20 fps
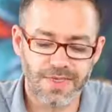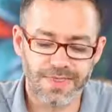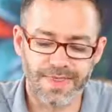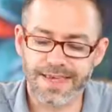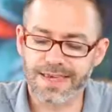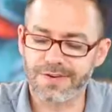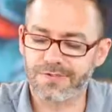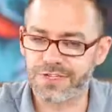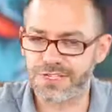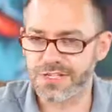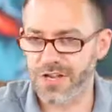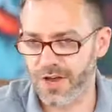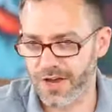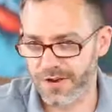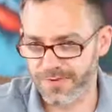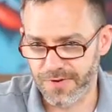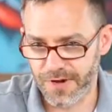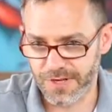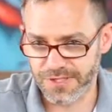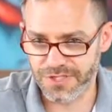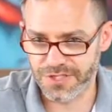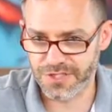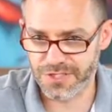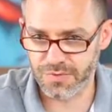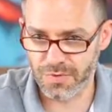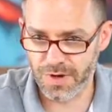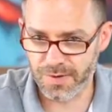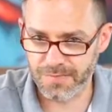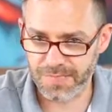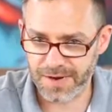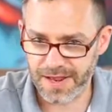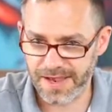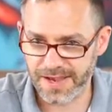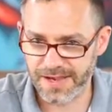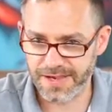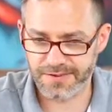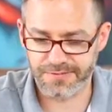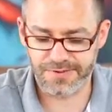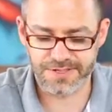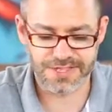they give a slight advantage to one
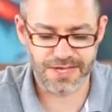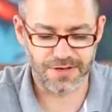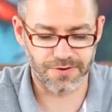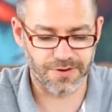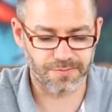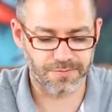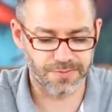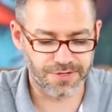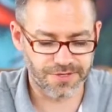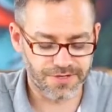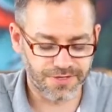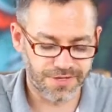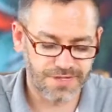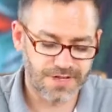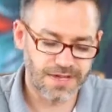player if he's outnumbered,